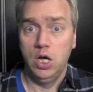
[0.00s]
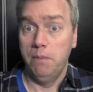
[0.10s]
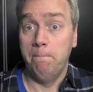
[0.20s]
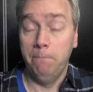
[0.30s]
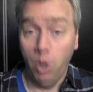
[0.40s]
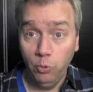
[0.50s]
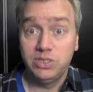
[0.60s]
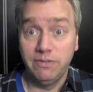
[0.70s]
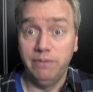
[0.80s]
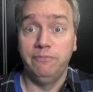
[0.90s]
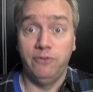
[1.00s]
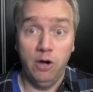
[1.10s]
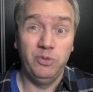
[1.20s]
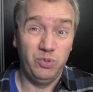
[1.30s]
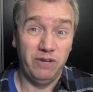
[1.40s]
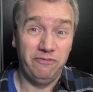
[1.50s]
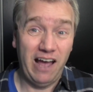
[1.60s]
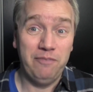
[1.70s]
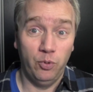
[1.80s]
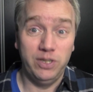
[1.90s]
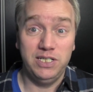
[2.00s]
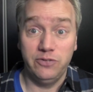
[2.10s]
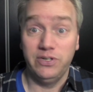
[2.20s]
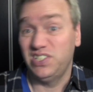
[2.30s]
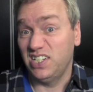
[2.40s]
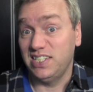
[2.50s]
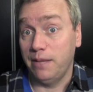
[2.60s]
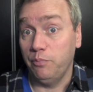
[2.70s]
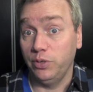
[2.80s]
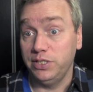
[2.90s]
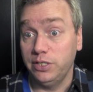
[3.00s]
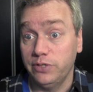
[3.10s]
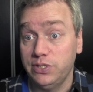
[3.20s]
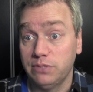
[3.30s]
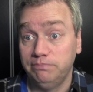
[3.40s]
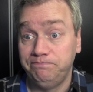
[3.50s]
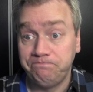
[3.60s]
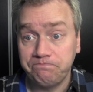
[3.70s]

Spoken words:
Most of them fall between a 5-point decrease and a 10-point decrease.